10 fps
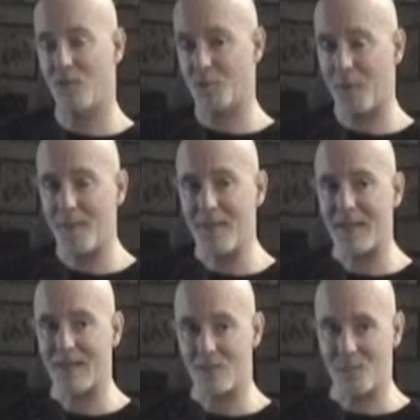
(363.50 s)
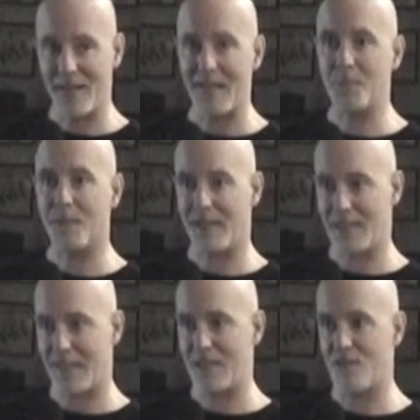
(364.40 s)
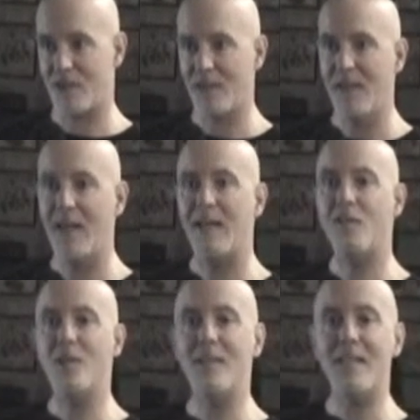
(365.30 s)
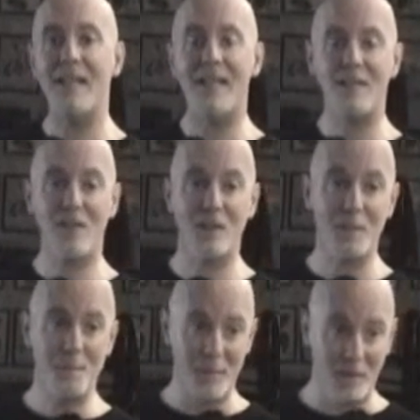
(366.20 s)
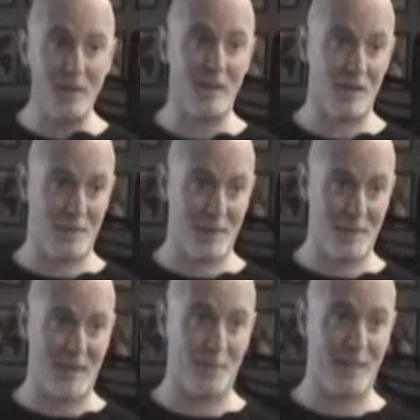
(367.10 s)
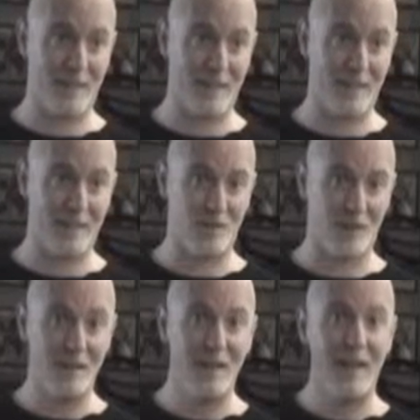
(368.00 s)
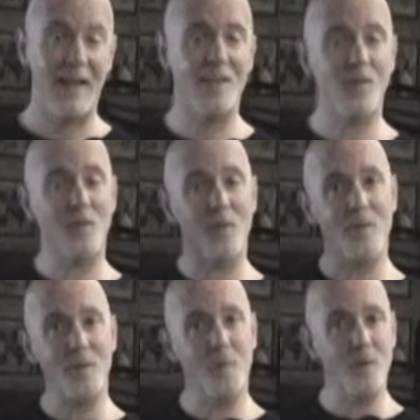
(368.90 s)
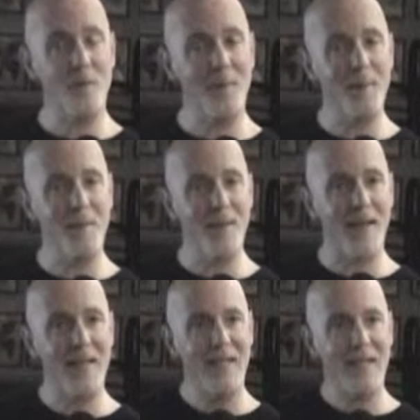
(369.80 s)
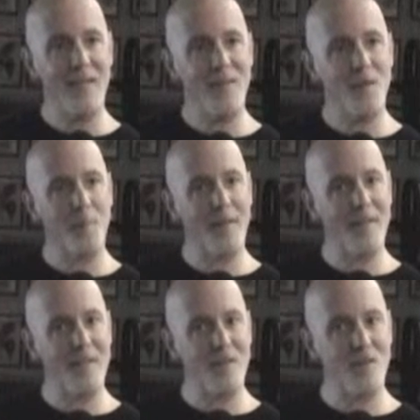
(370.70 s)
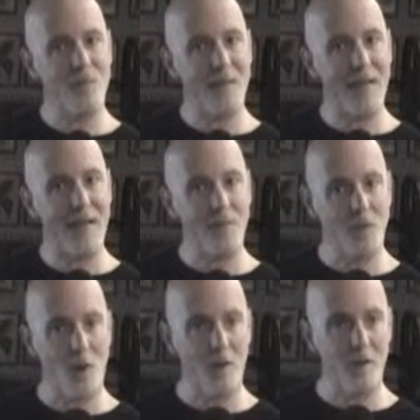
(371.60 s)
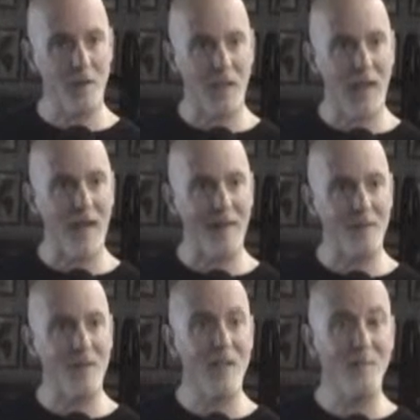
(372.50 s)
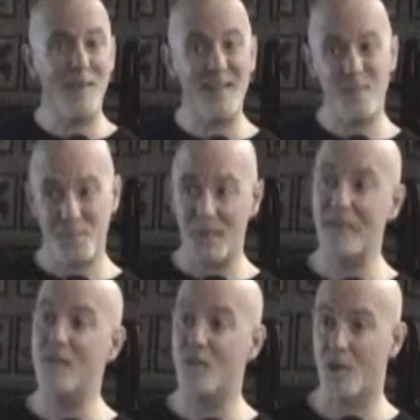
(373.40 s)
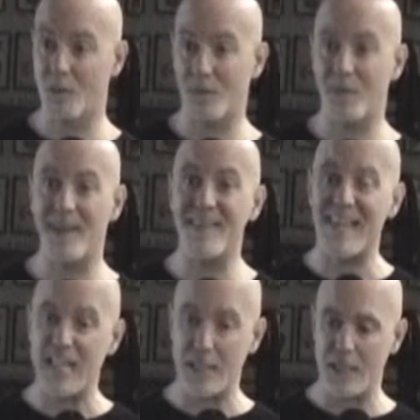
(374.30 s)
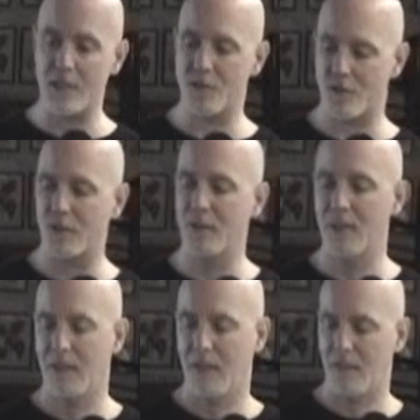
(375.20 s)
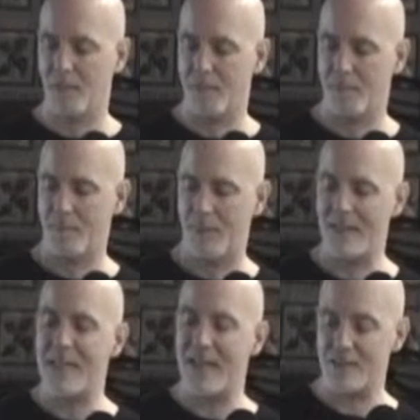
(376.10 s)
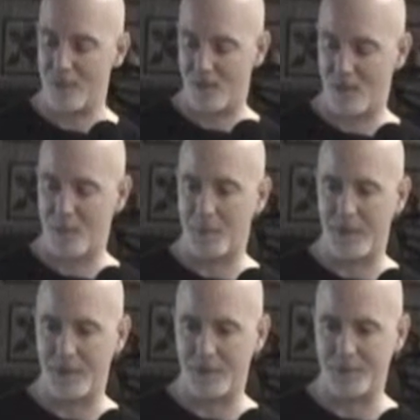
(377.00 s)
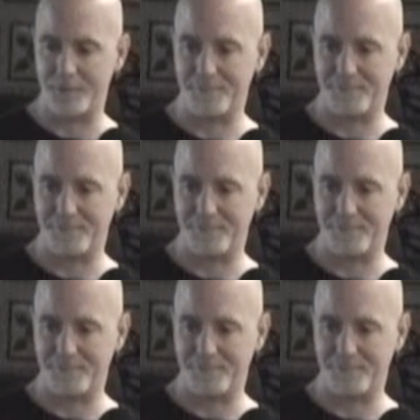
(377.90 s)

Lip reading: It's probably not his main plantation. And so he didn't necessarily build it to be a main plantation. And so it's always important to remember that even though plantations may have longer lives, many of the buildings sort of reflect that initial intentions of the planter.